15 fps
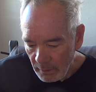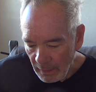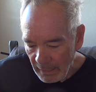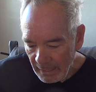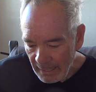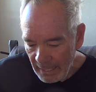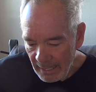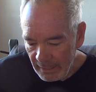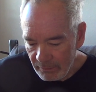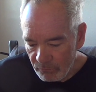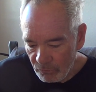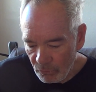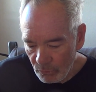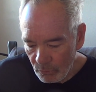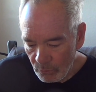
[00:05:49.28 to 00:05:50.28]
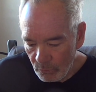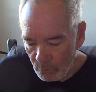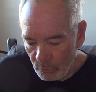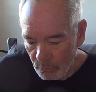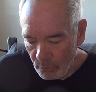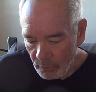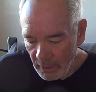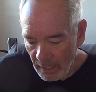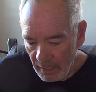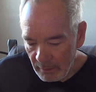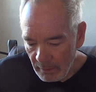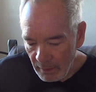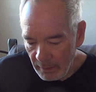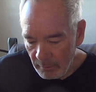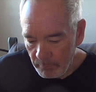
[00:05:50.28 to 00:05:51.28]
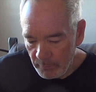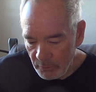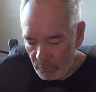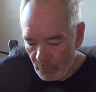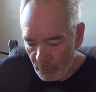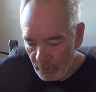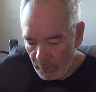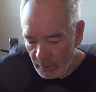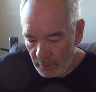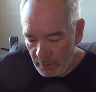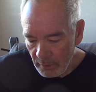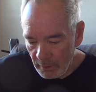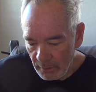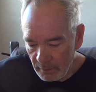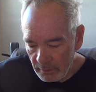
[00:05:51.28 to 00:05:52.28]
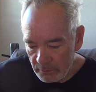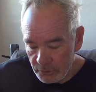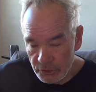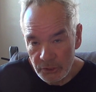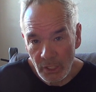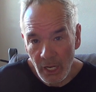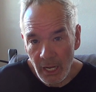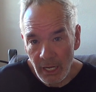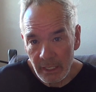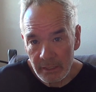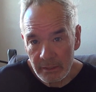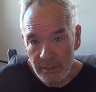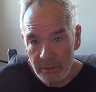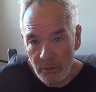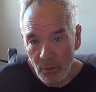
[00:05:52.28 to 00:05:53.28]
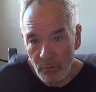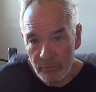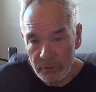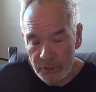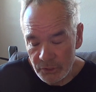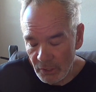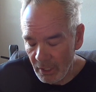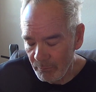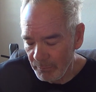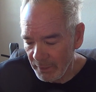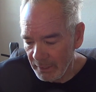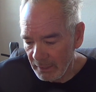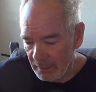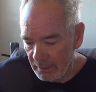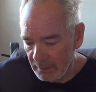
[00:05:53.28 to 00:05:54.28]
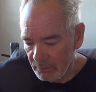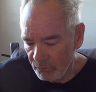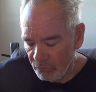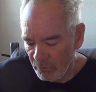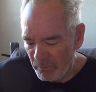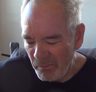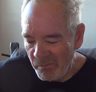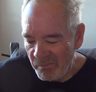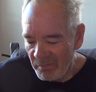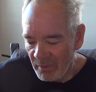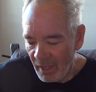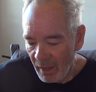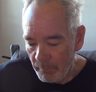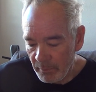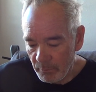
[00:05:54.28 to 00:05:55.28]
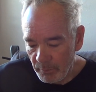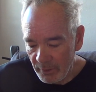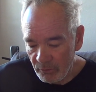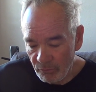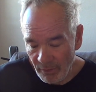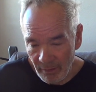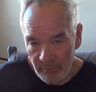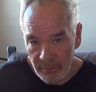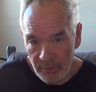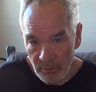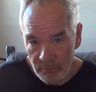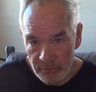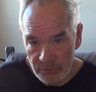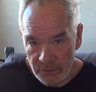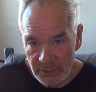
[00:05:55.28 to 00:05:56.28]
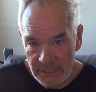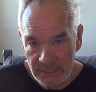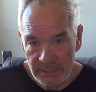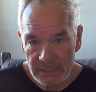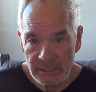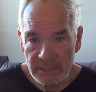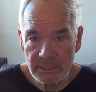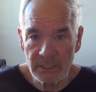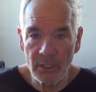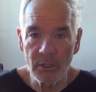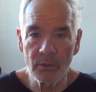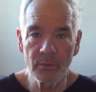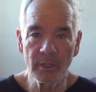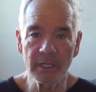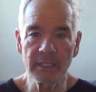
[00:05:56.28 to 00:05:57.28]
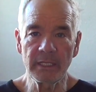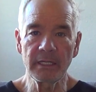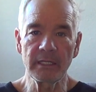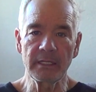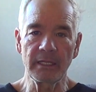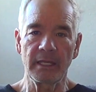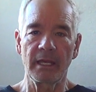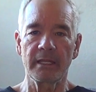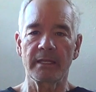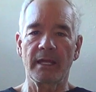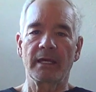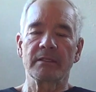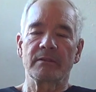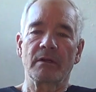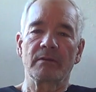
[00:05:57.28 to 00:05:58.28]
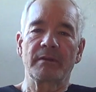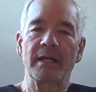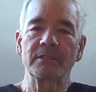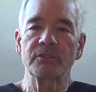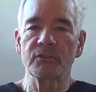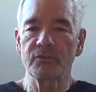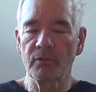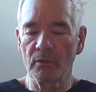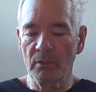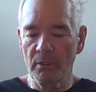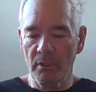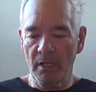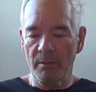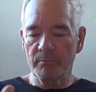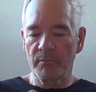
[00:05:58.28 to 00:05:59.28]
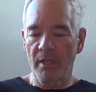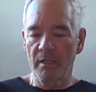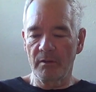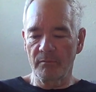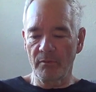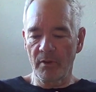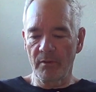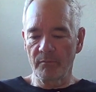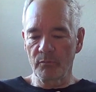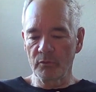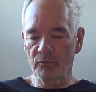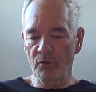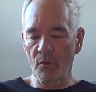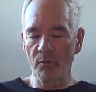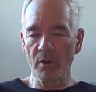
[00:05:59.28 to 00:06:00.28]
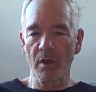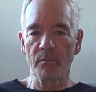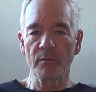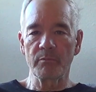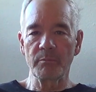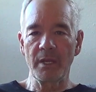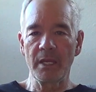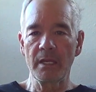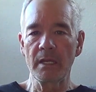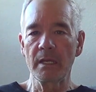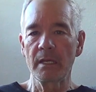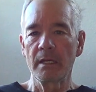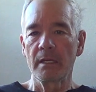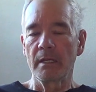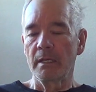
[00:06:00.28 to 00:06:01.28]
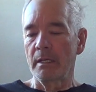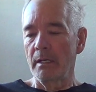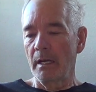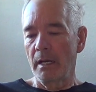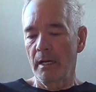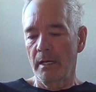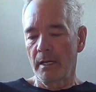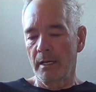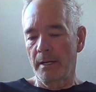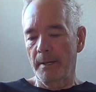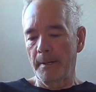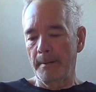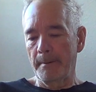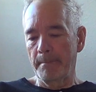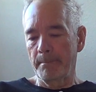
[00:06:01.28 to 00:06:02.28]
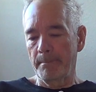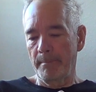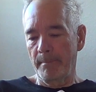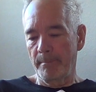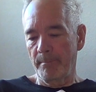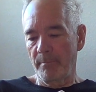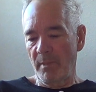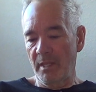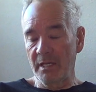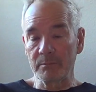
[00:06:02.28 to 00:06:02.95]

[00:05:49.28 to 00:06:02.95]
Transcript: I had to get a Moderna uh, shot, COVID shot, because I'm going to be traveling overseas, so I needed to get that. So that's just a little update of, of what's going on with me. Um, and